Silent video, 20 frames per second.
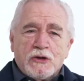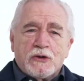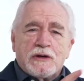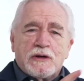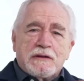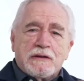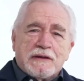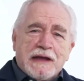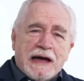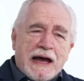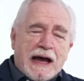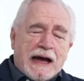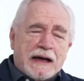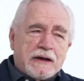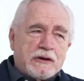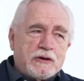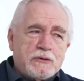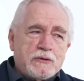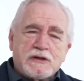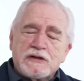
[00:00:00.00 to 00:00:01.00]
memoir,
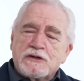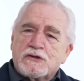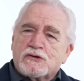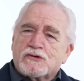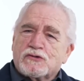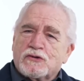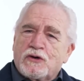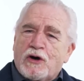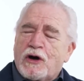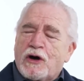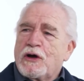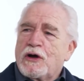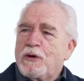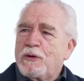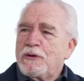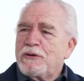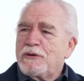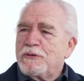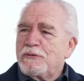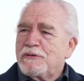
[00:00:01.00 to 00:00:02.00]
Putting the Rabbit in the
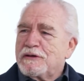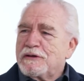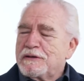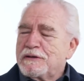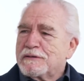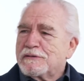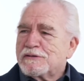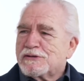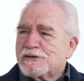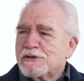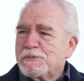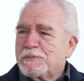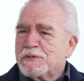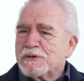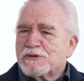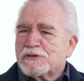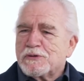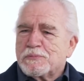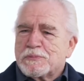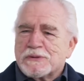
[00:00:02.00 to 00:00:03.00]
Hat, Cox
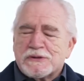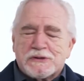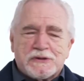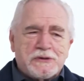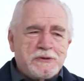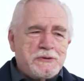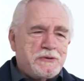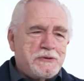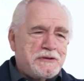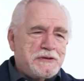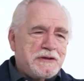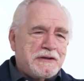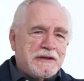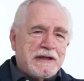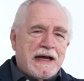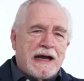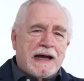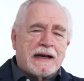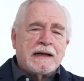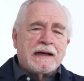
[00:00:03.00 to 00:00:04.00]
reveals which actor
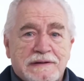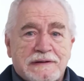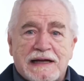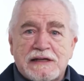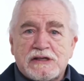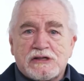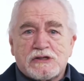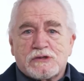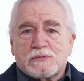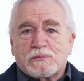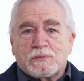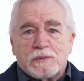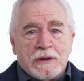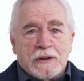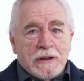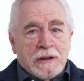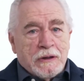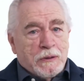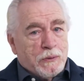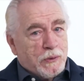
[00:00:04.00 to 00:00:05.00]
he believes to be
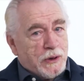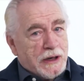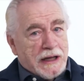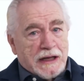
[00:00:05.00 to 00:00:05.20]
completely